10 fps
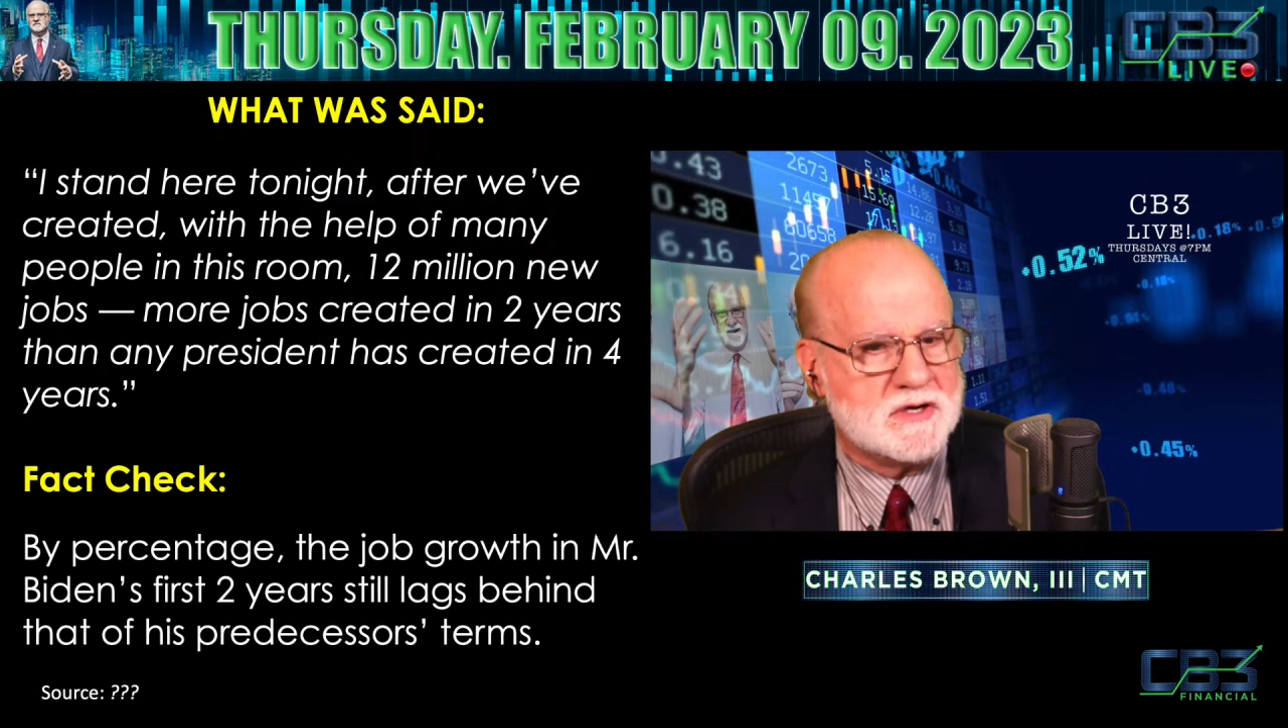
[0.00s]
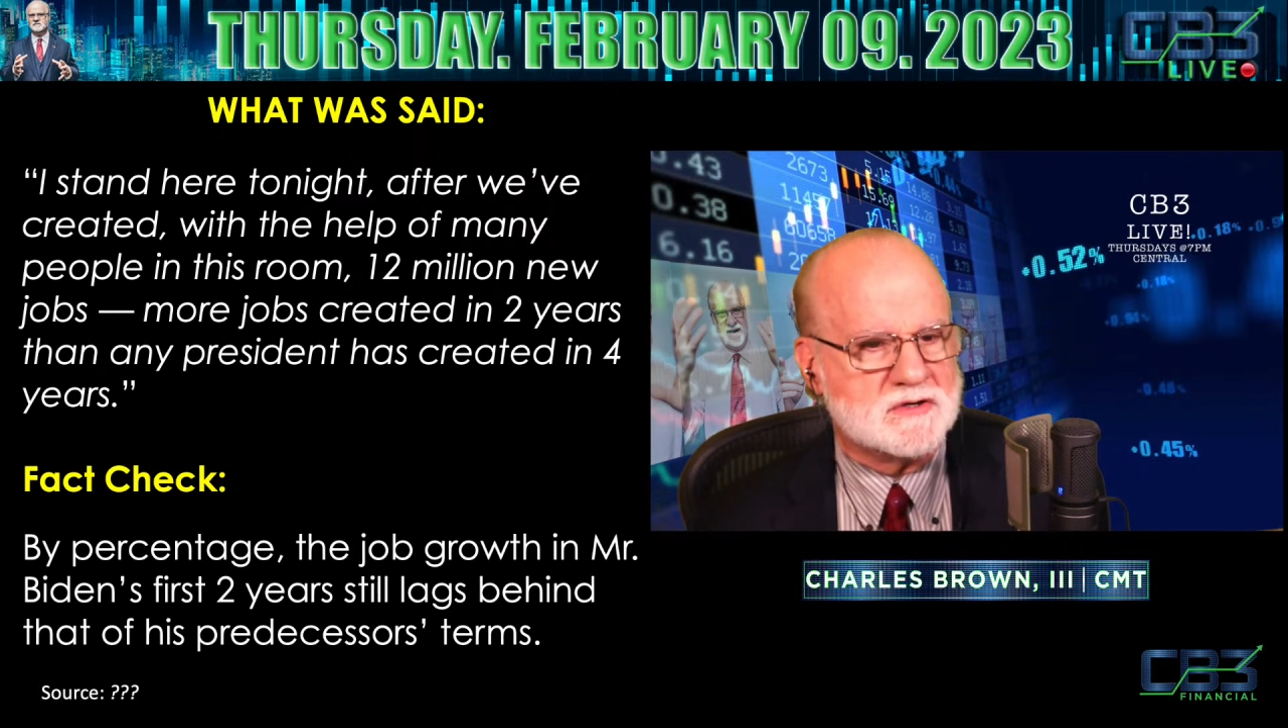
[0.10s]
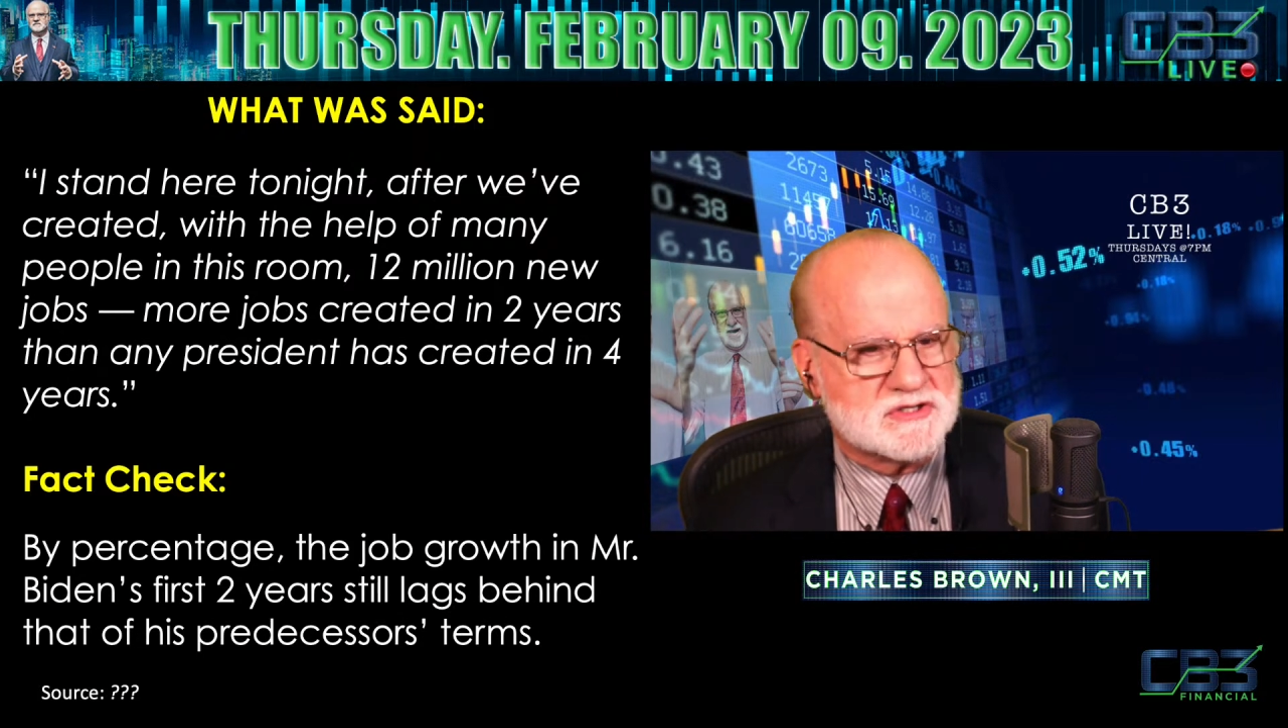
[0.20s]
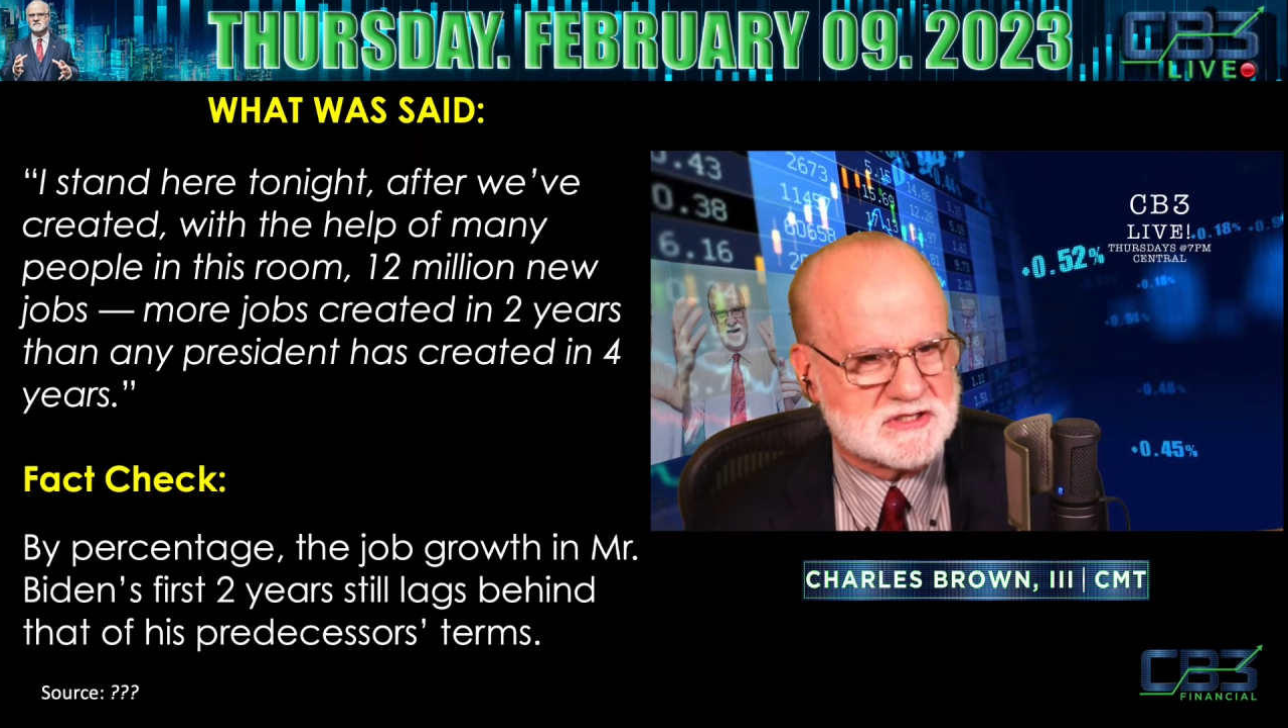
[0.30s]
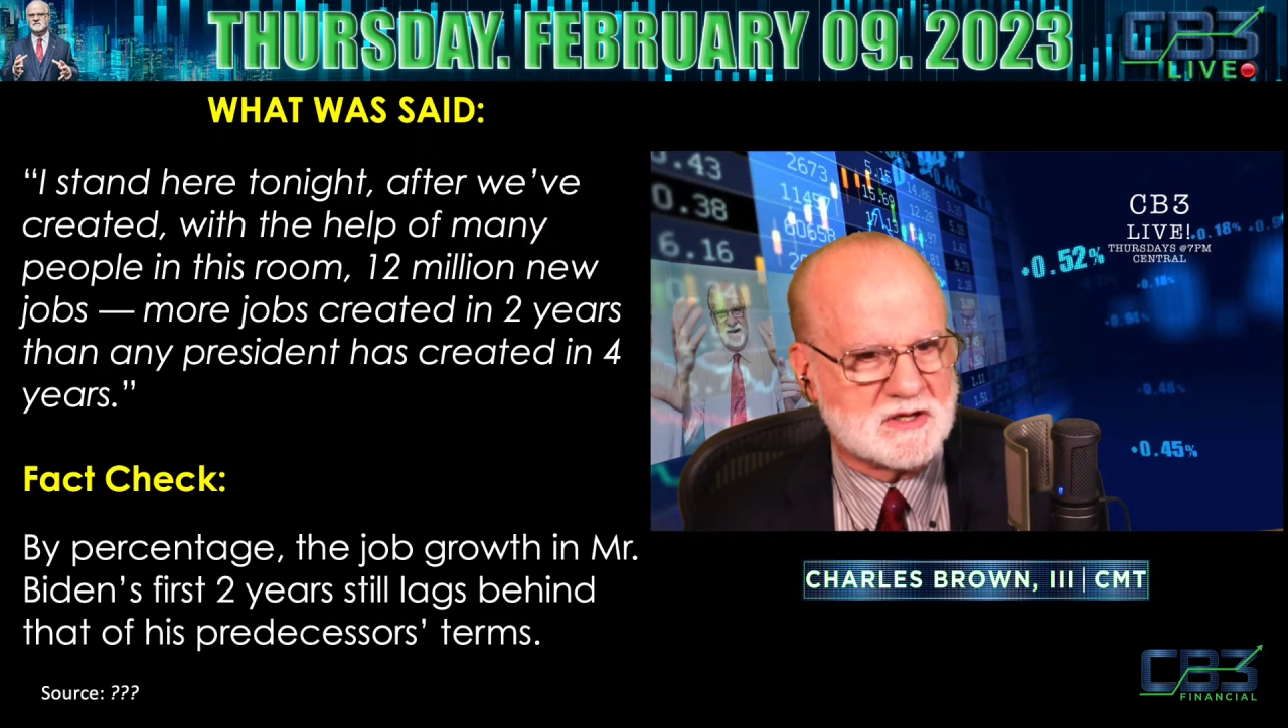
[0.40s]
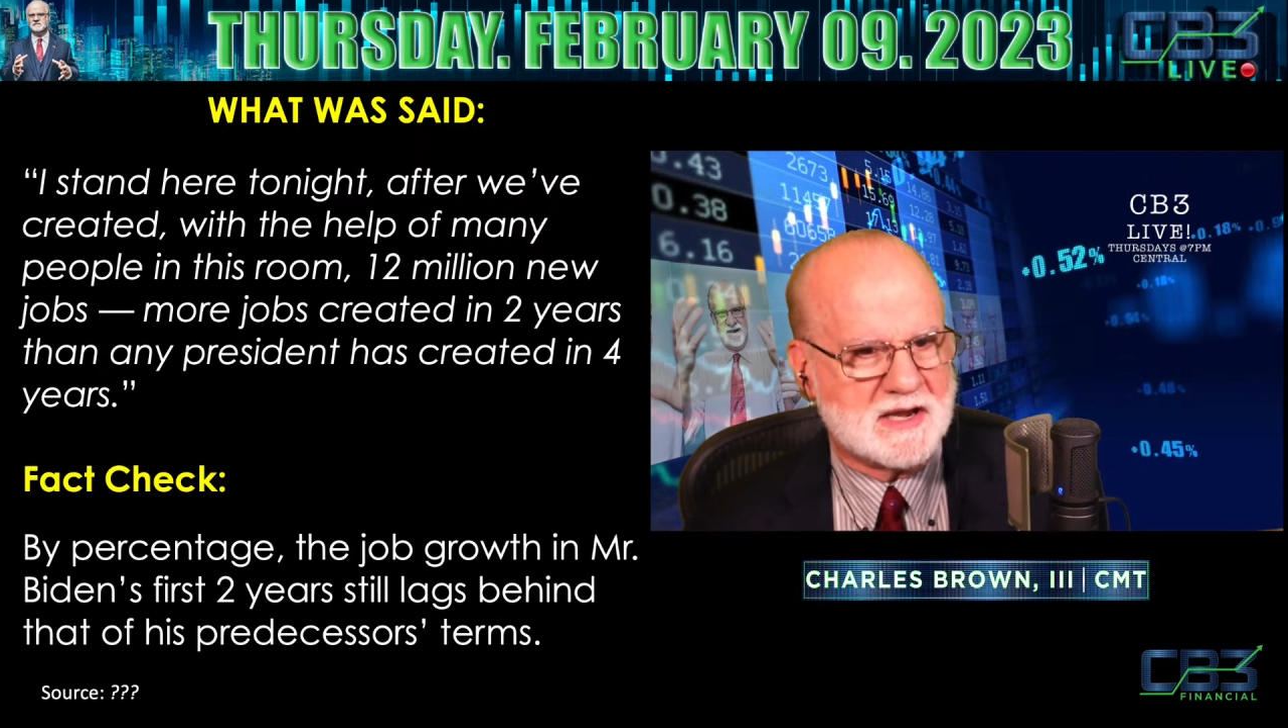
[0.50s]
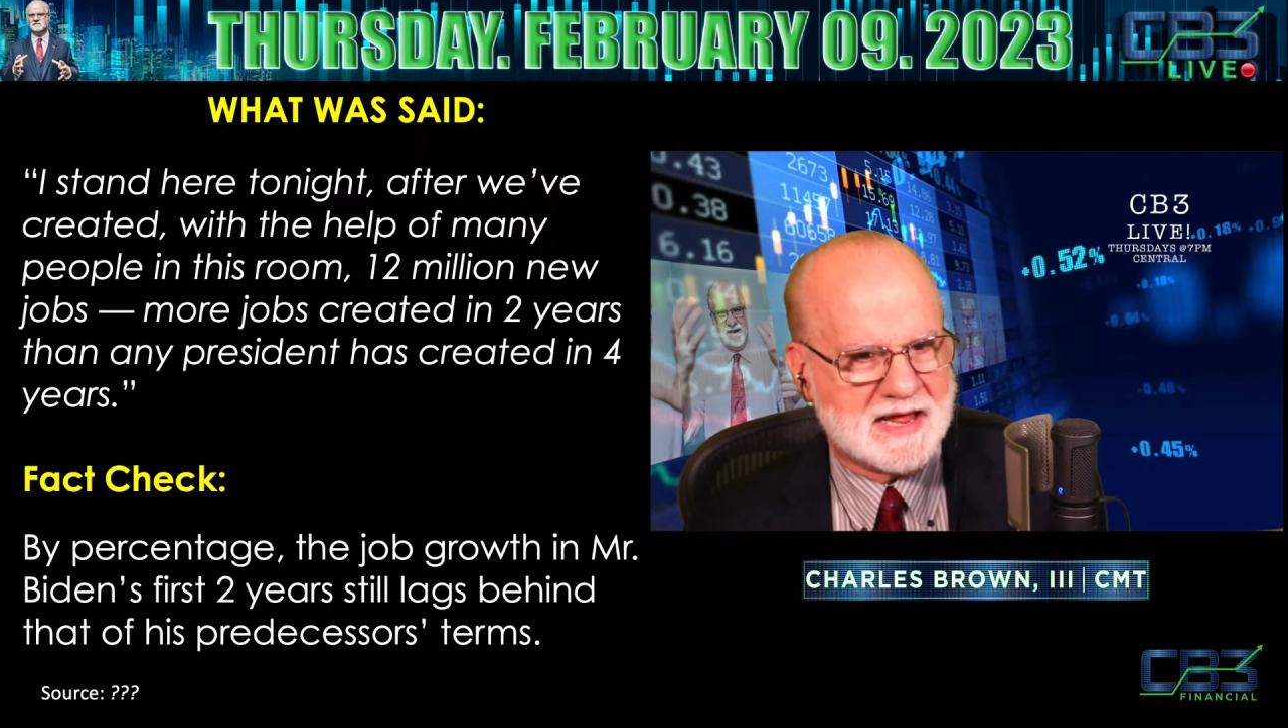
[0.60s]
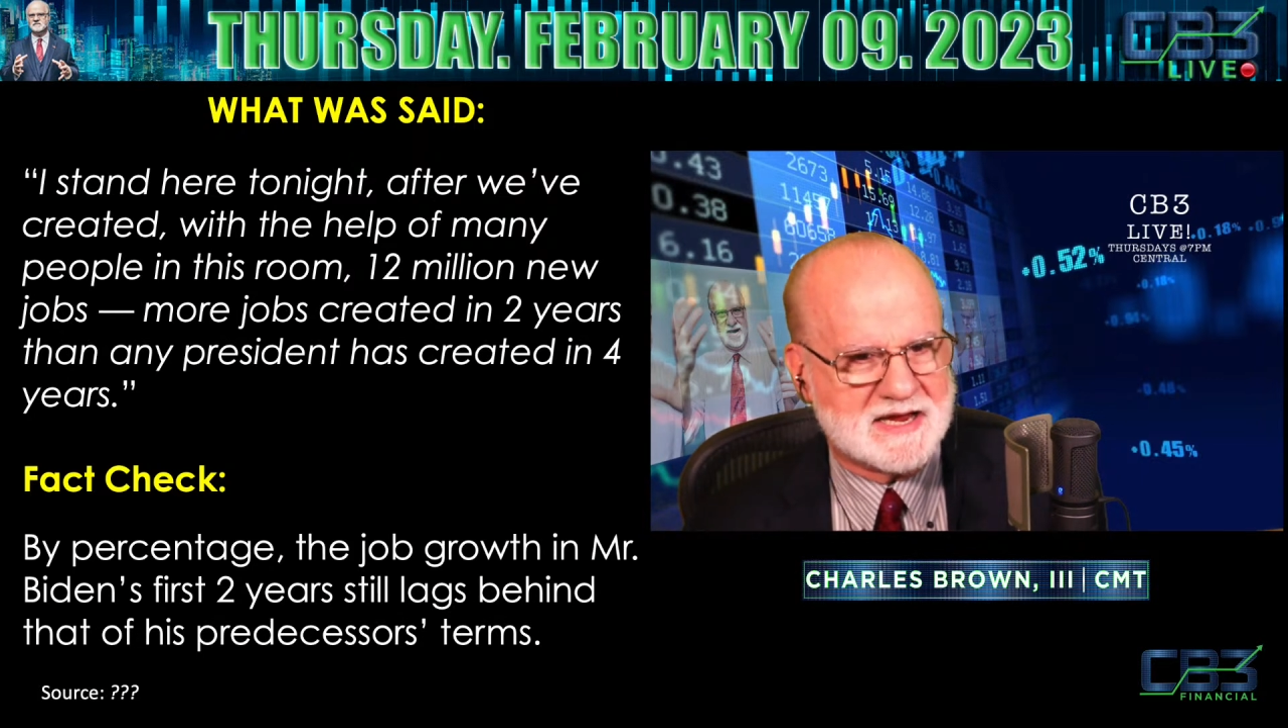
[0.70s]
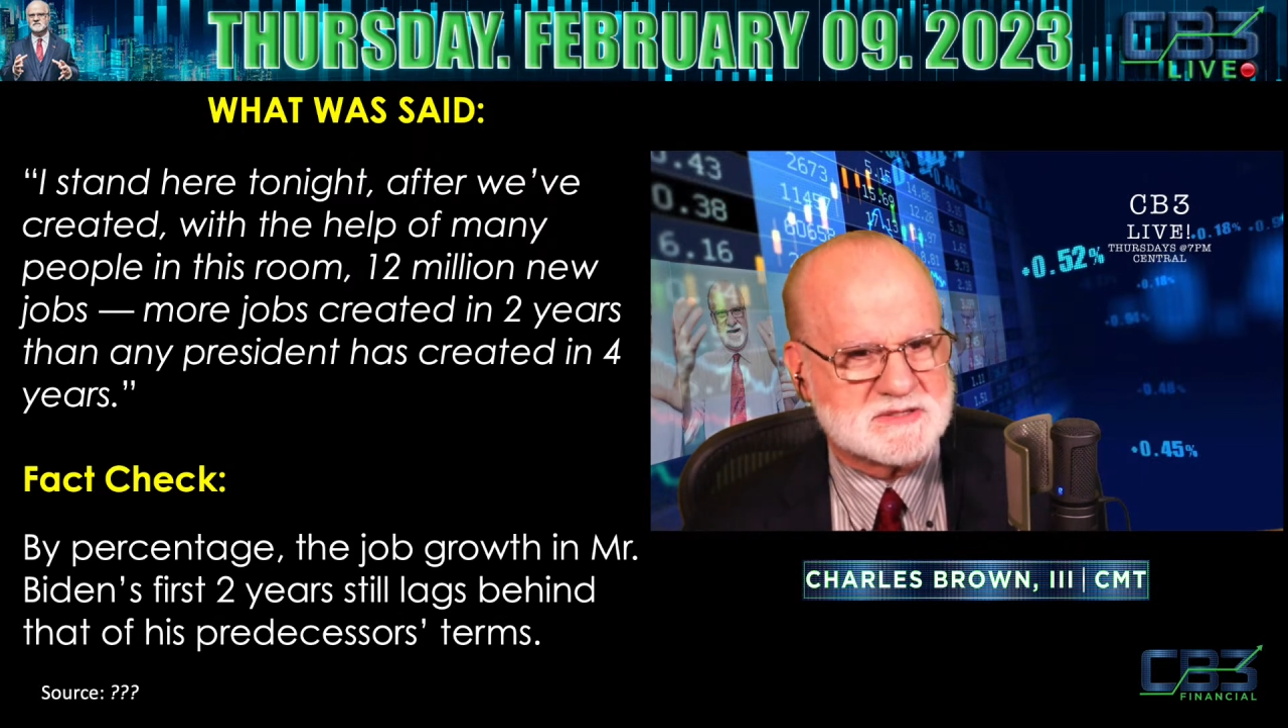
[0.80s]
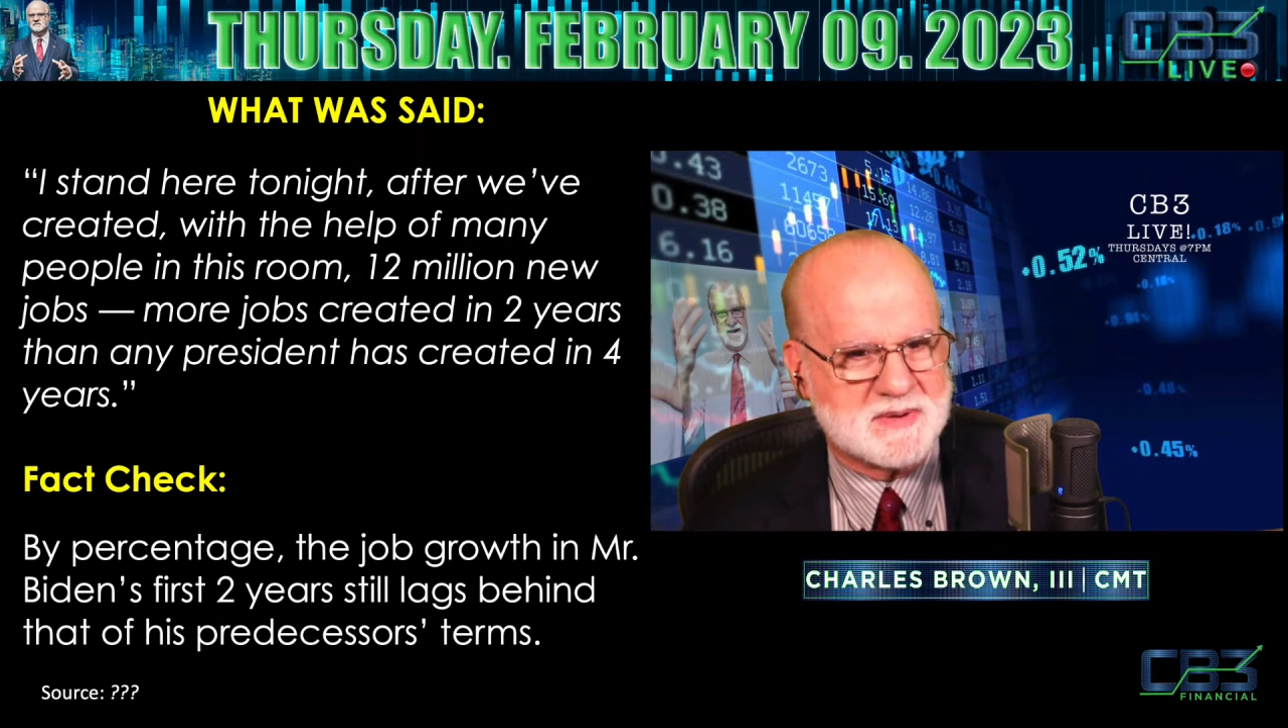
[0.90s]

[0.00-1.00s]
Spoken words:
years still lags